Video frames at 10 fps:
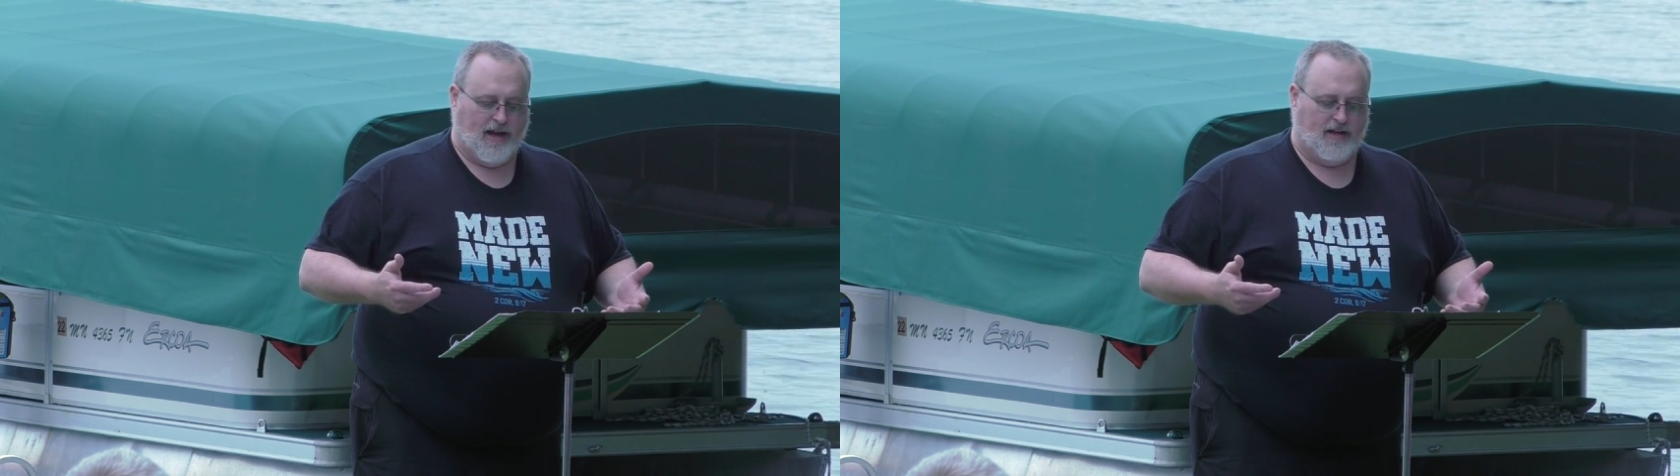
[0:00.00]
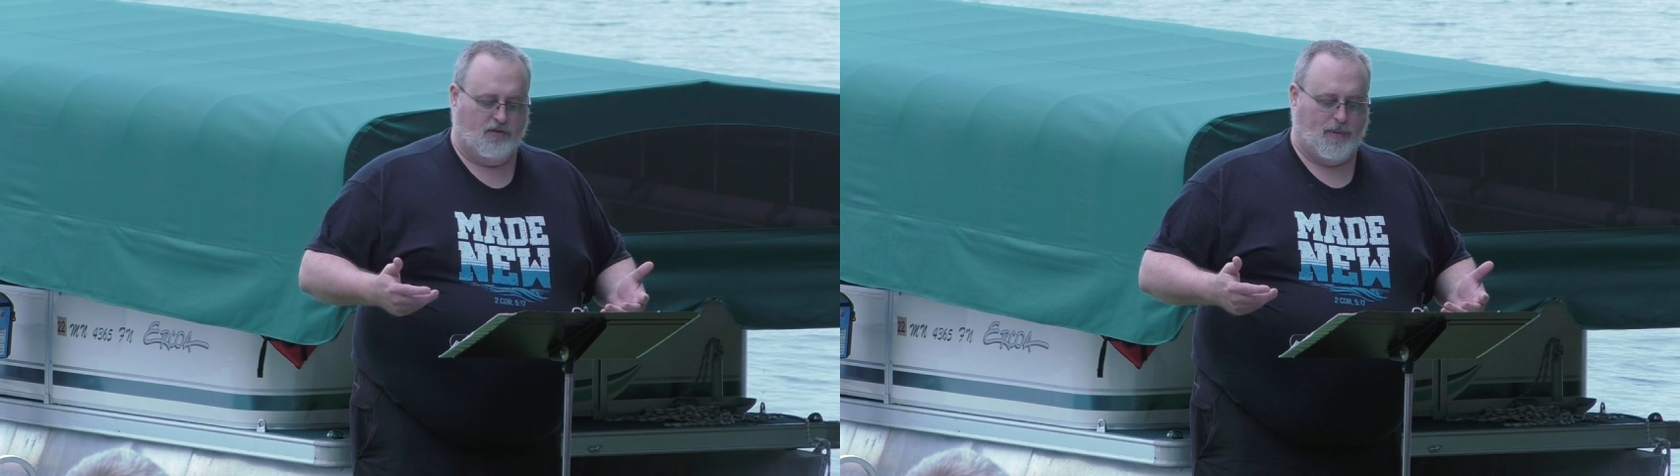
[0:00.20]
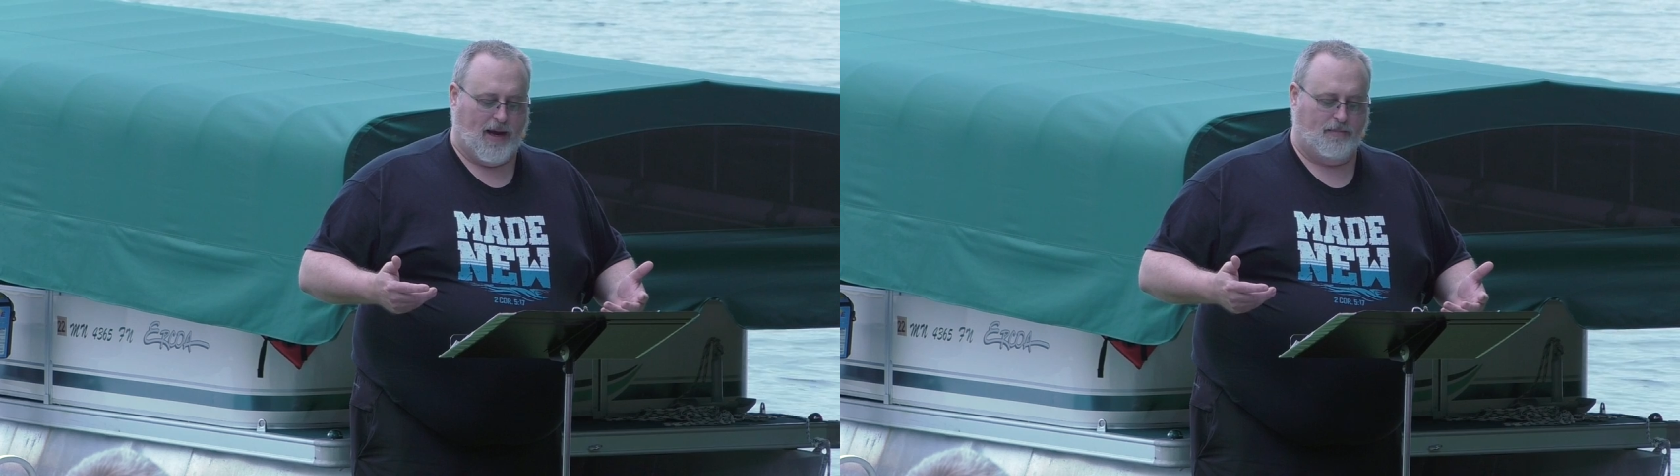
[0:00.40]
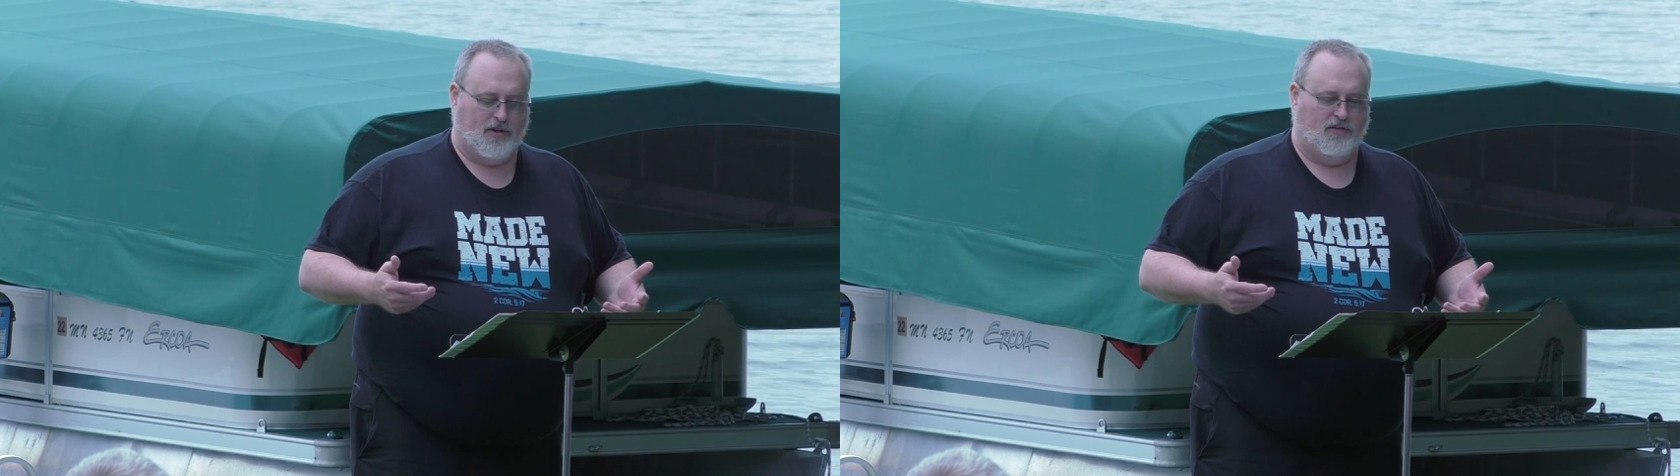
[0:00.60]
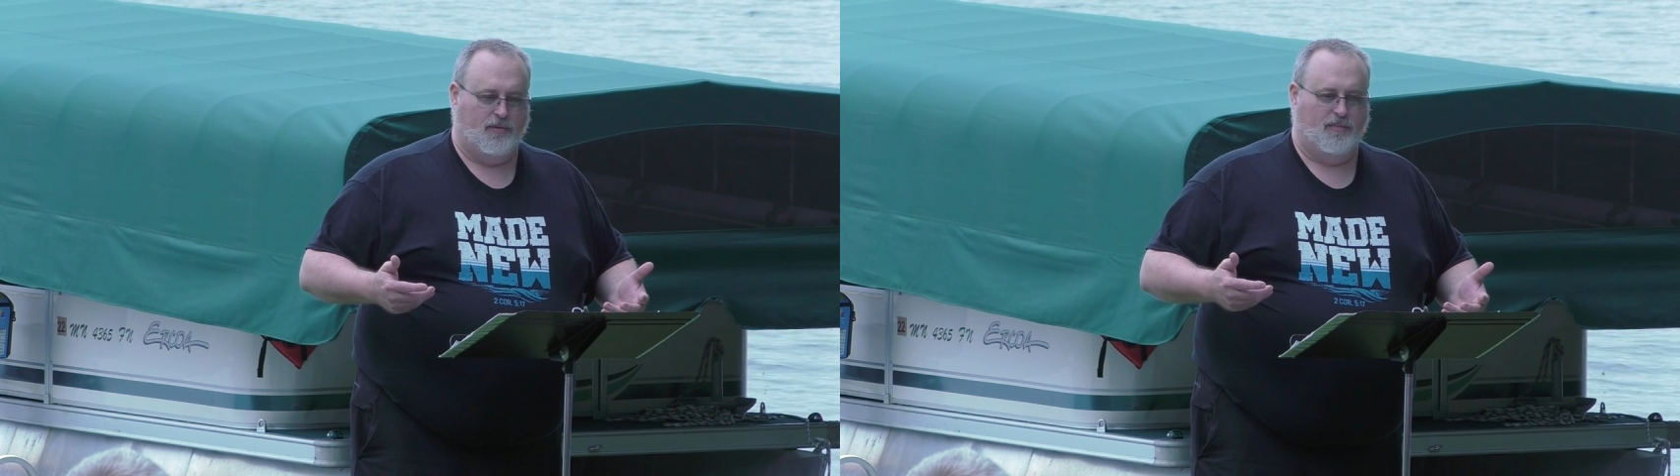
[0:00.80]
at his
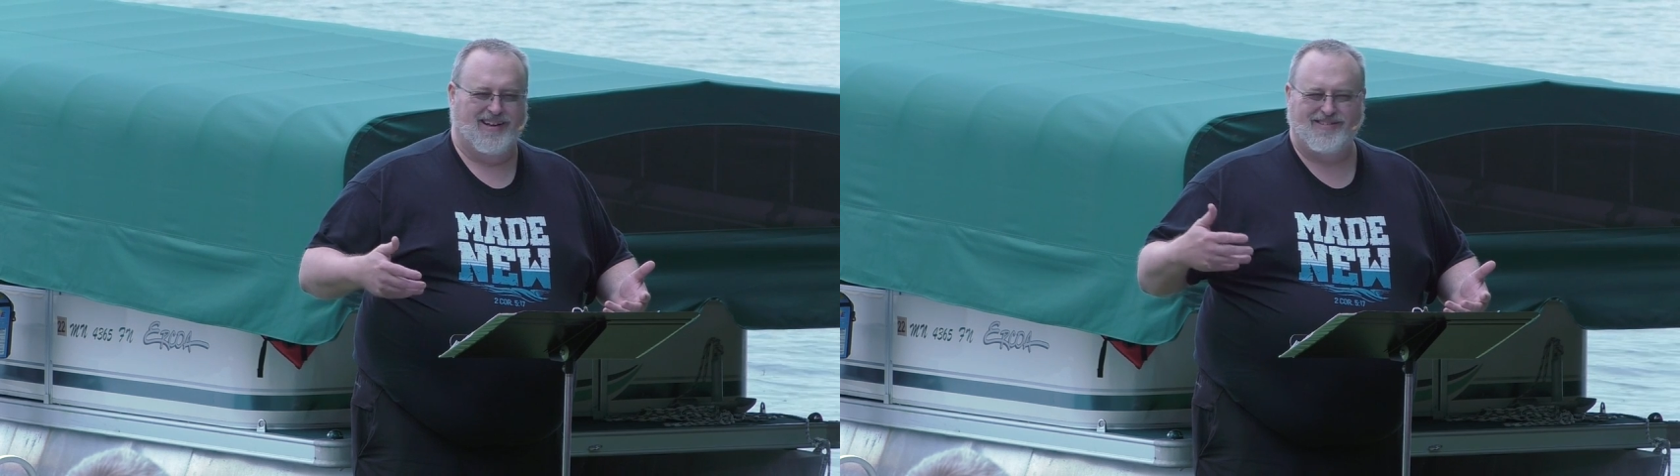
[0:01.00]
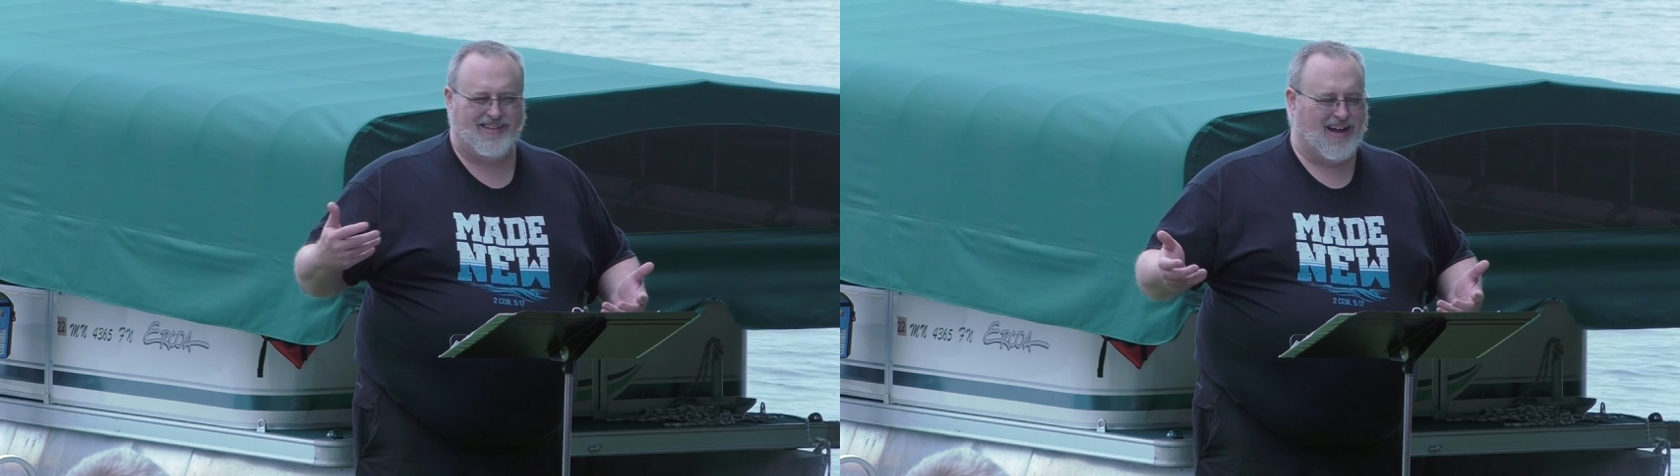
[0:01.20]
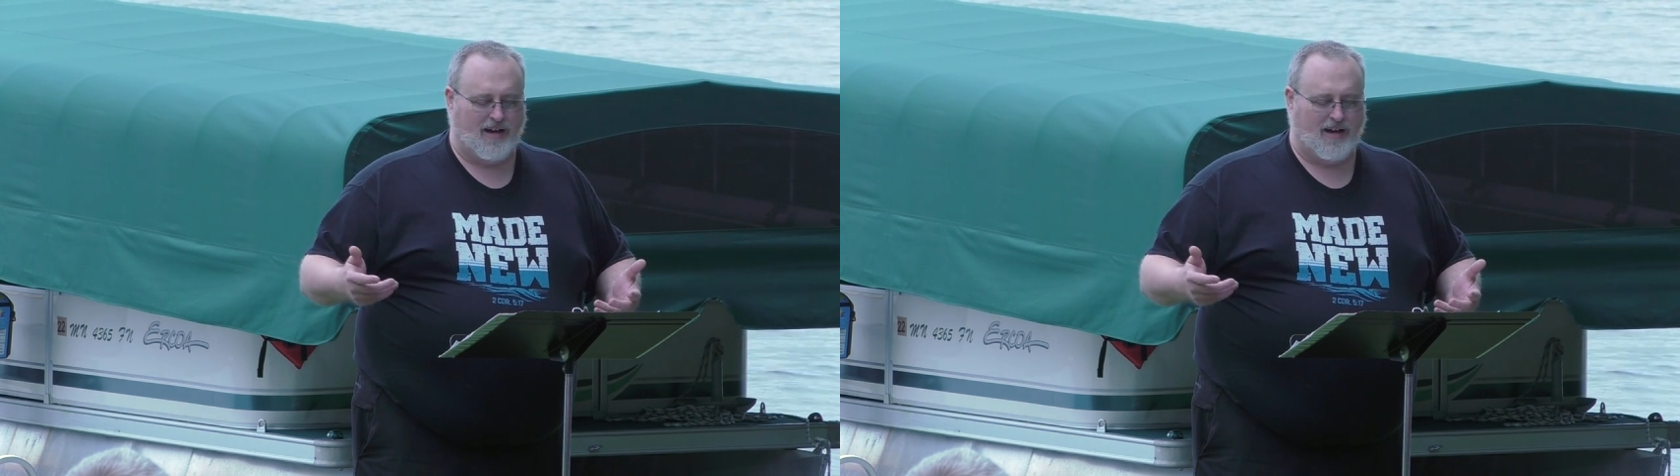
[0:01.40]
baptism.